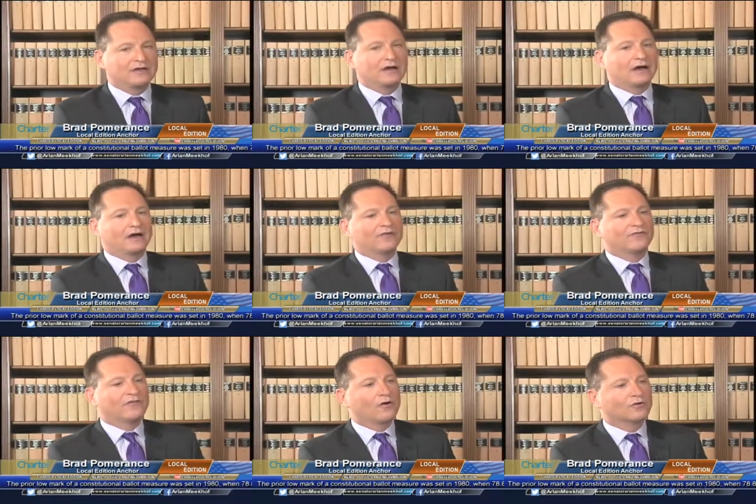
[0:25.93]
Uh, the
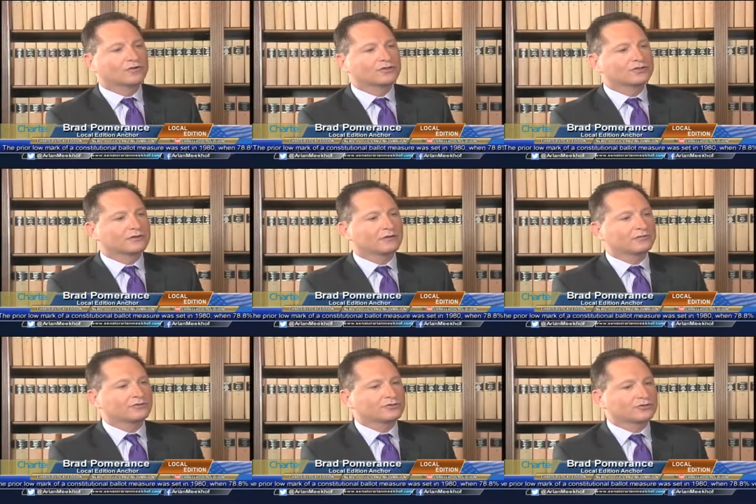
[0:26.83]
voters
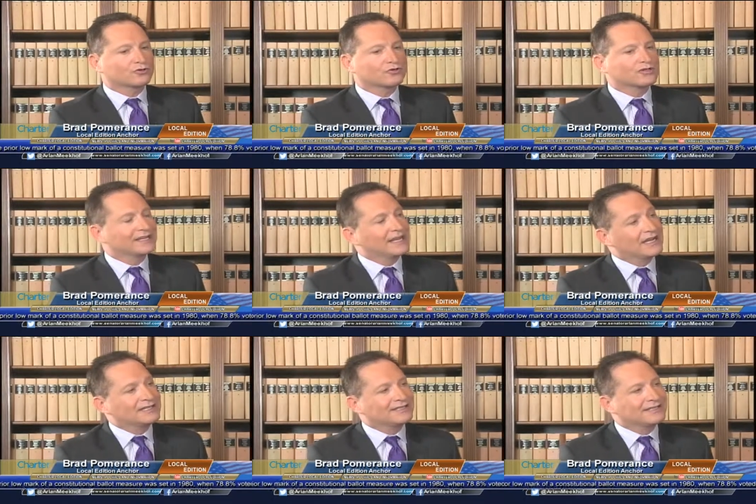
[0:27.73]
turned
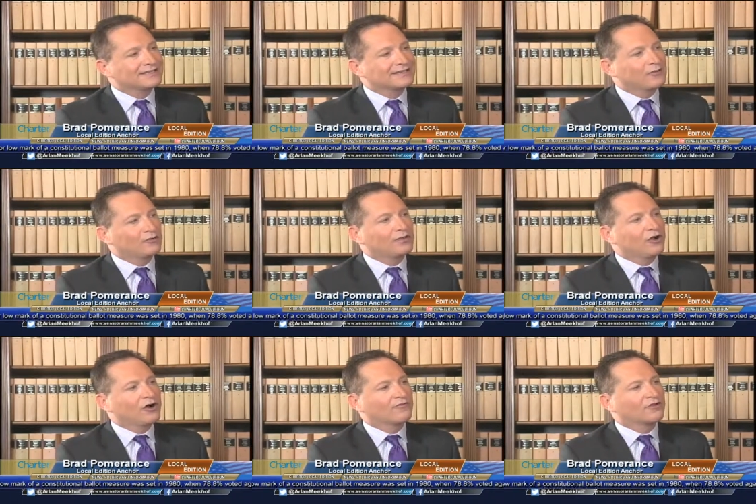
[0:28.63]
against it, only
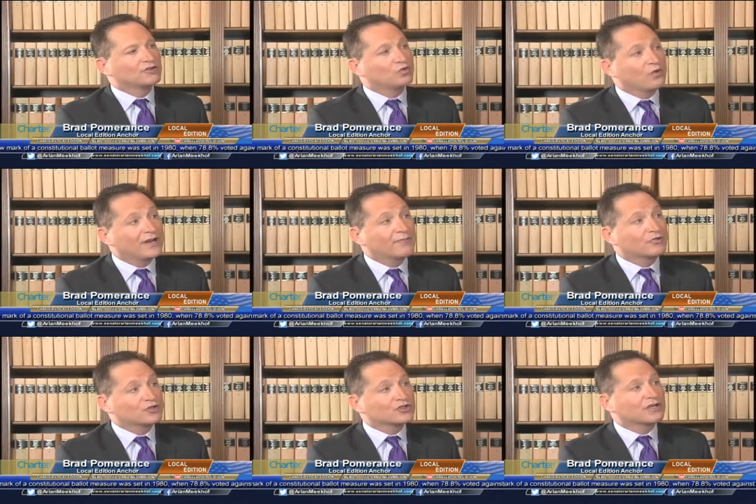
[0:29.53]
offering
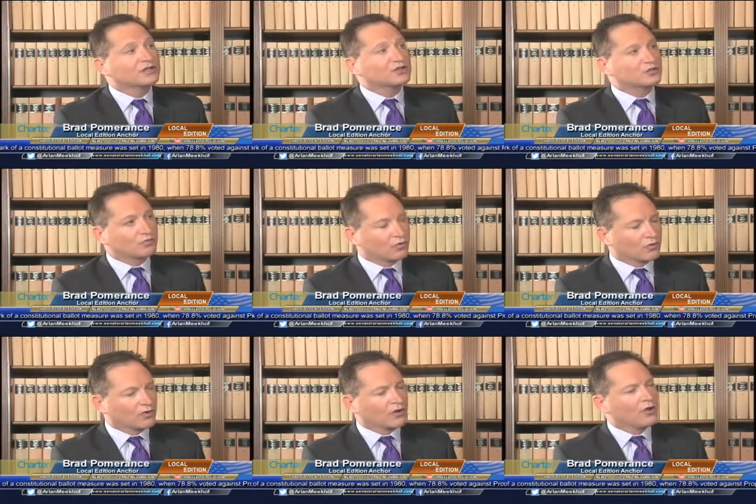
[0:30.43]
20%
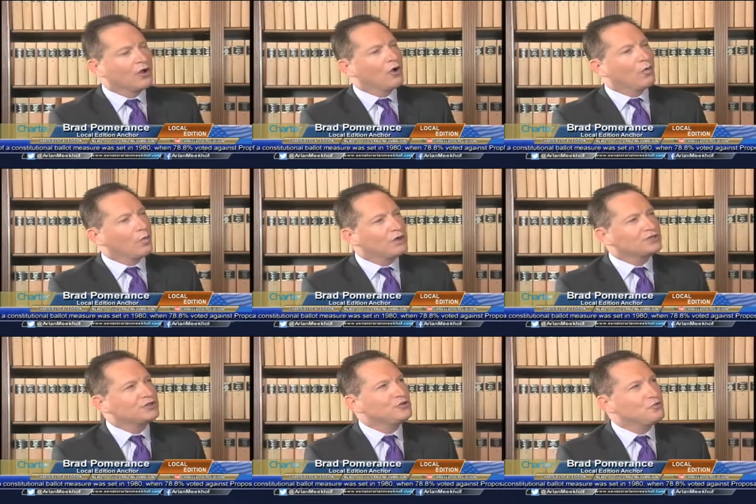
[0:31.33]
support. What
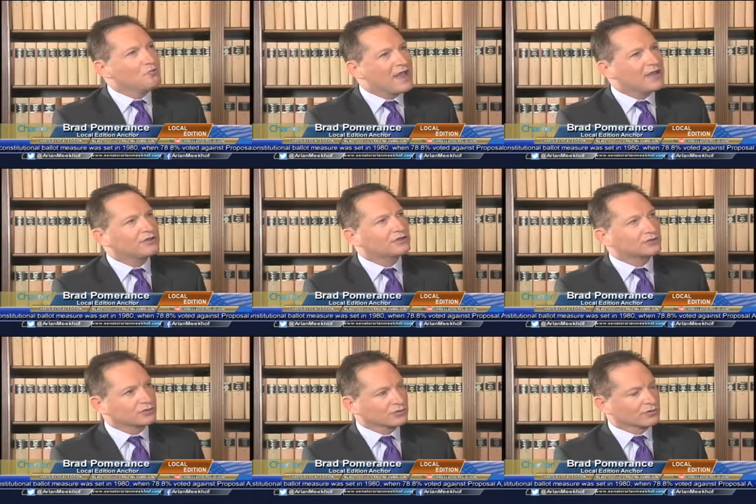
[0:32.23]
do you make,
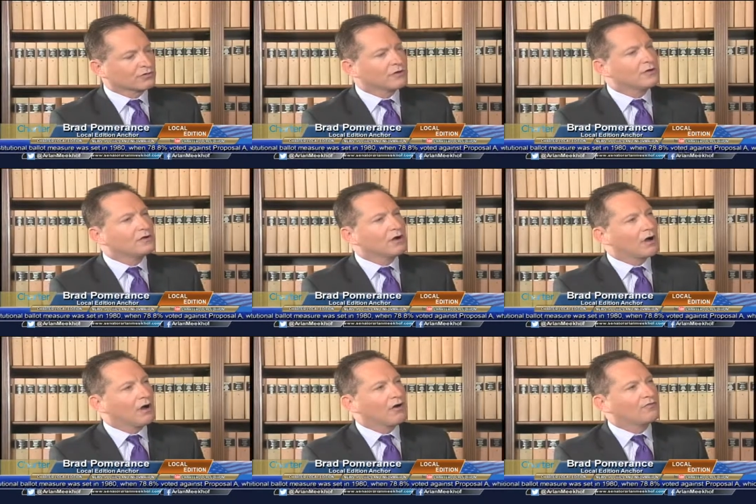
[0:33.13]
sir,
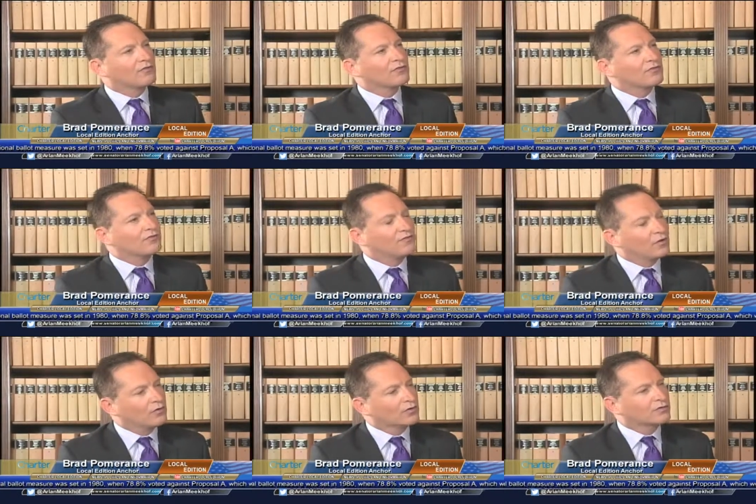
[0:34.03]
of the
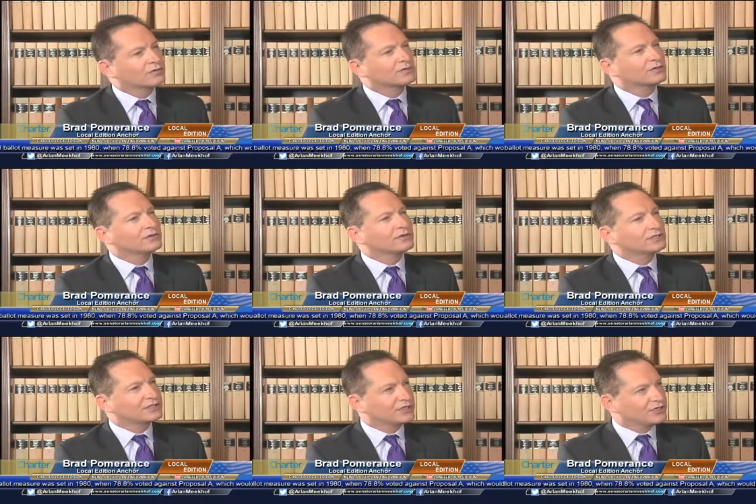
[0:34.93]
voters'
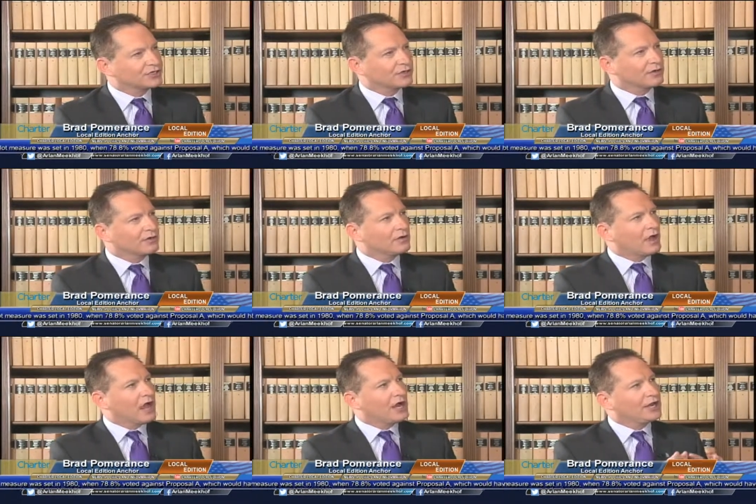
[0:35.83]
decision?
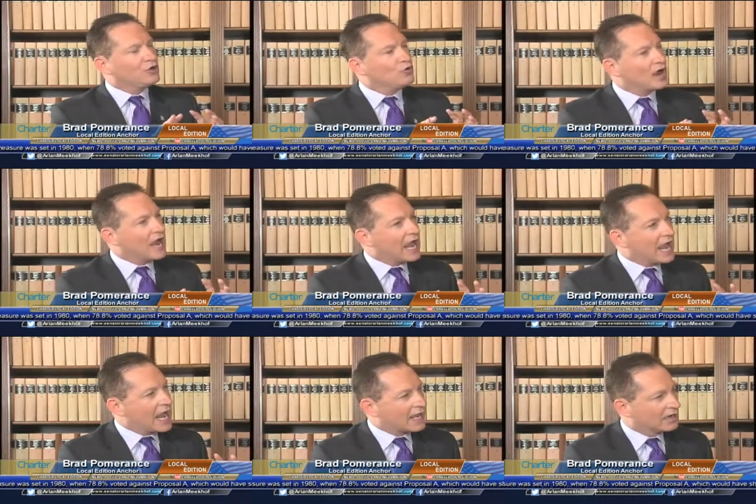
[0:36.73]
How do you
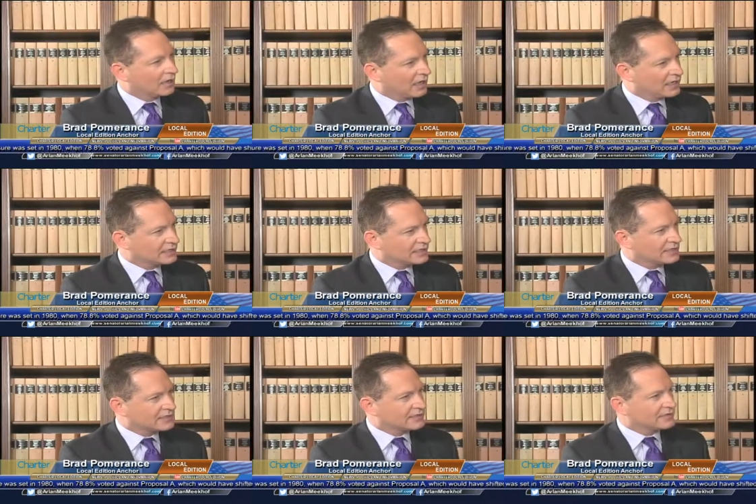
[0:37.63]
analyze it?